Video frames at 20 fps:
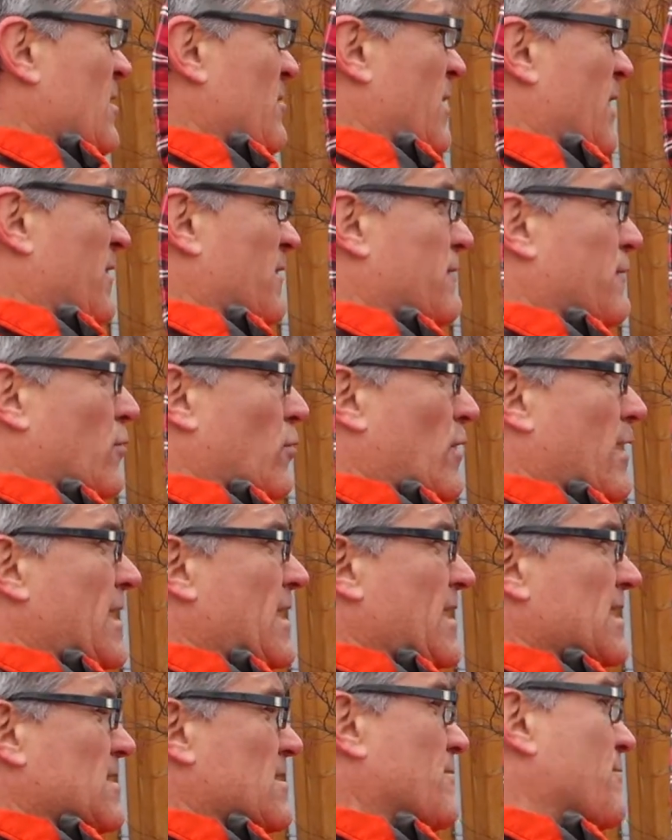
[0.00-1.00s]
at about 40,
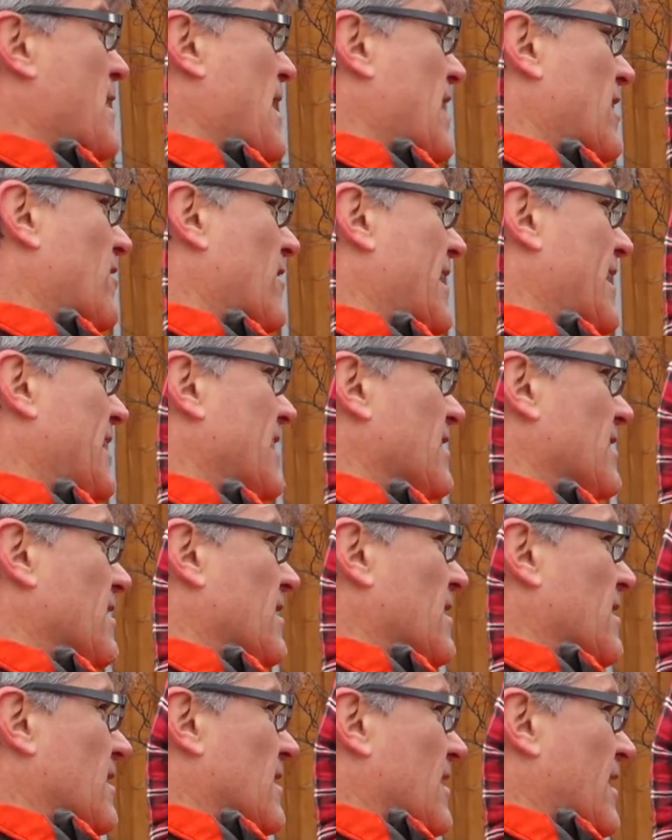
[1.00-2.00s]
because the battery
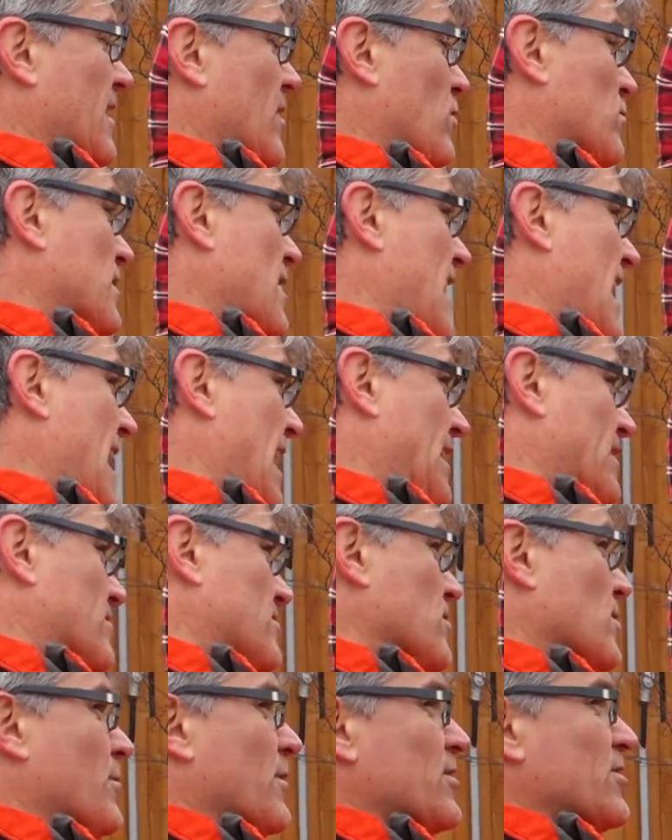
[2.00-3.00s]
can only handle
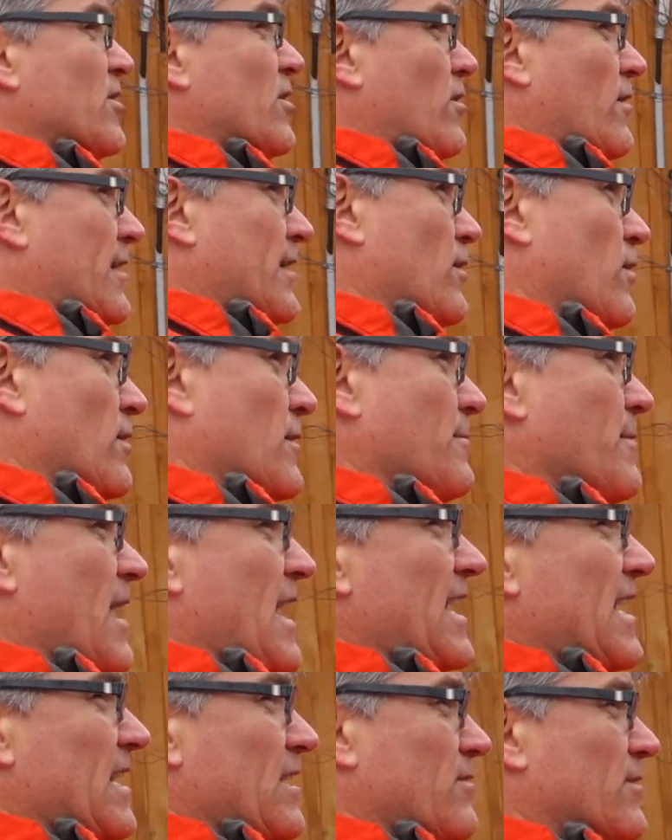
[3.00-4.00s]
so much current going
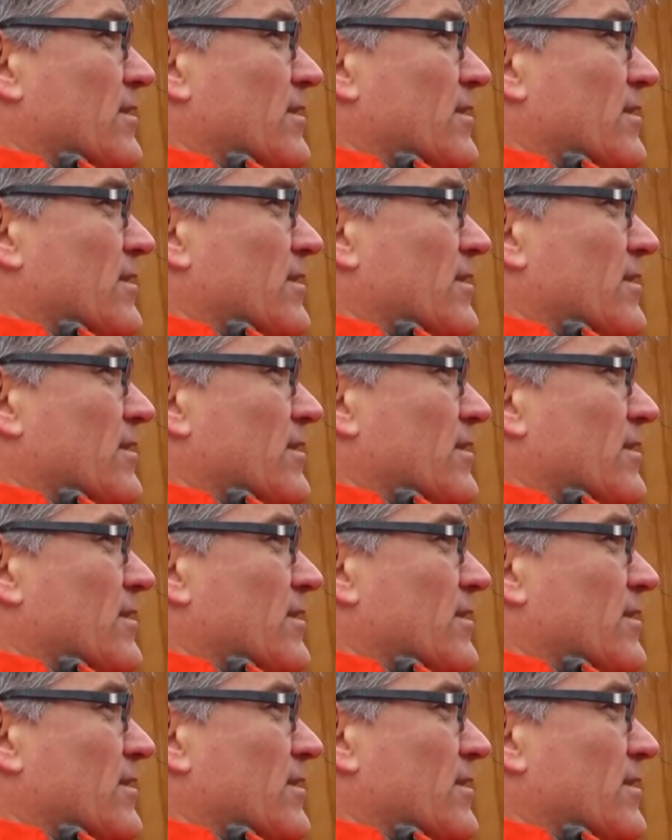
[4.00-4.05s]
back in.